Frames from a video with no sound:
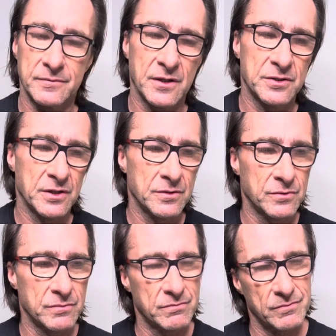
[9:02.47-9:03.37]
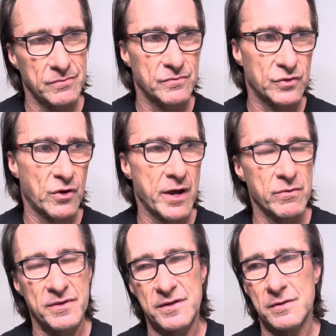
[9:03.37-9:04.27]
yes, you can try
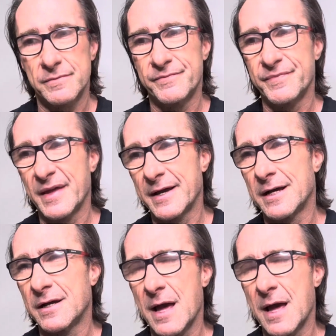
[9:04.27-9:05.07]
with the uh,